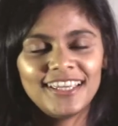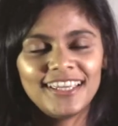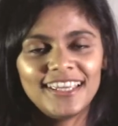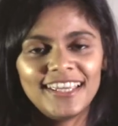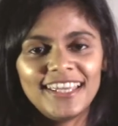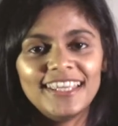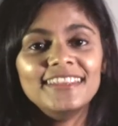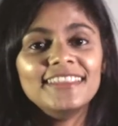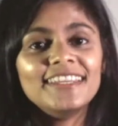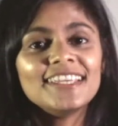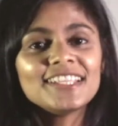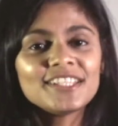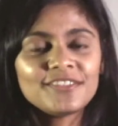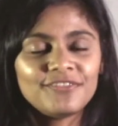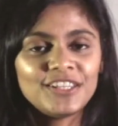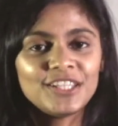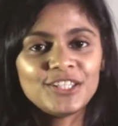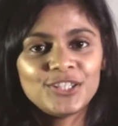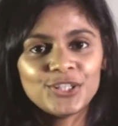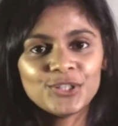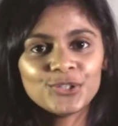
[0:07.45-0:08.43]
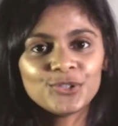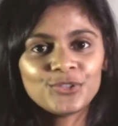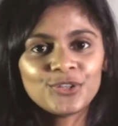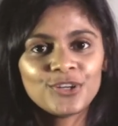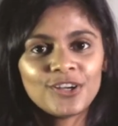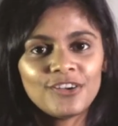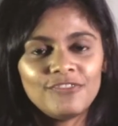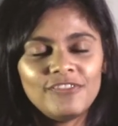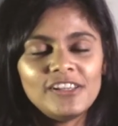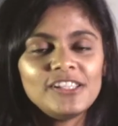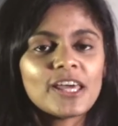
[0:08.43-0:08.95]
In this video,
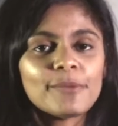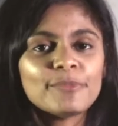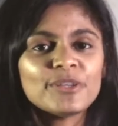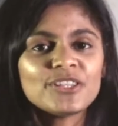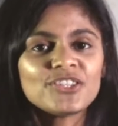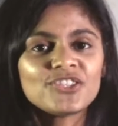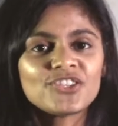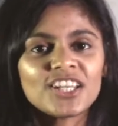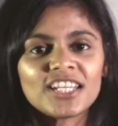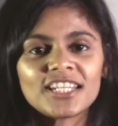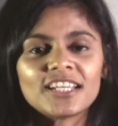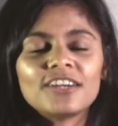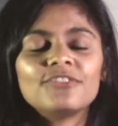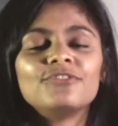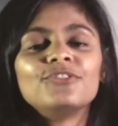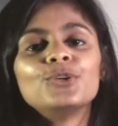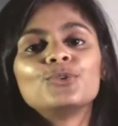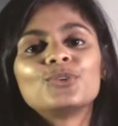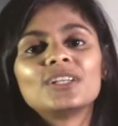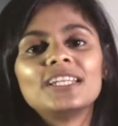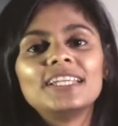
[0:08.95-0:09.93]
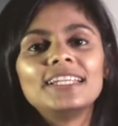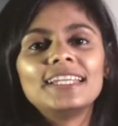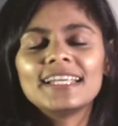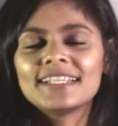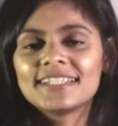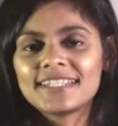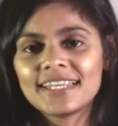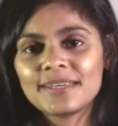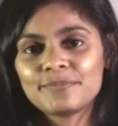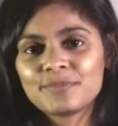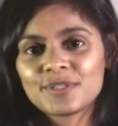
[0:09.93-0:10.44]
we demonstrate a few
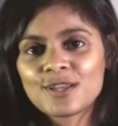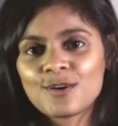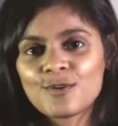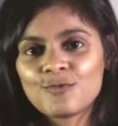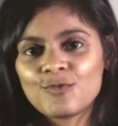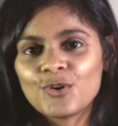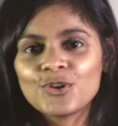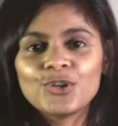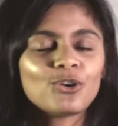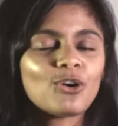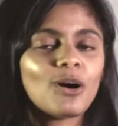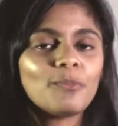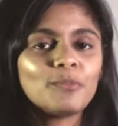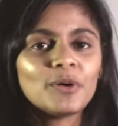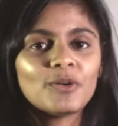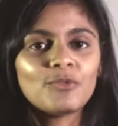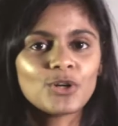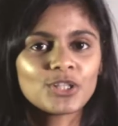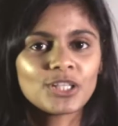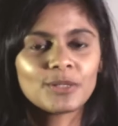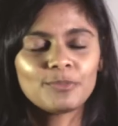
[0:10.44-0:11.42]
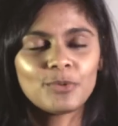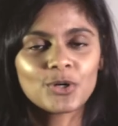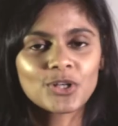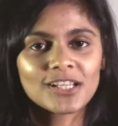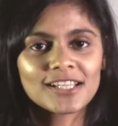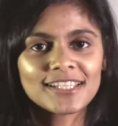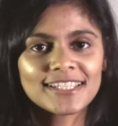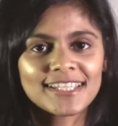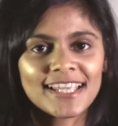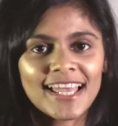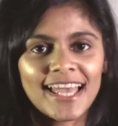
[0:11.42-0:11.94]
cleaning tips for your copper water
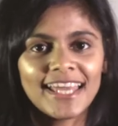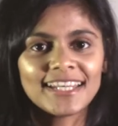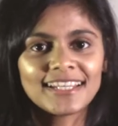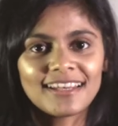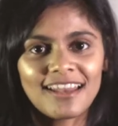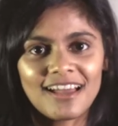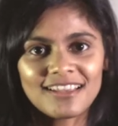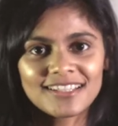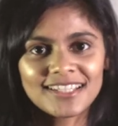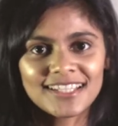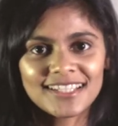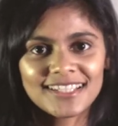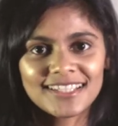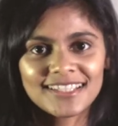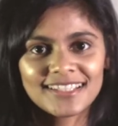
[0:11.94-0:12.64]
bottles and glasses.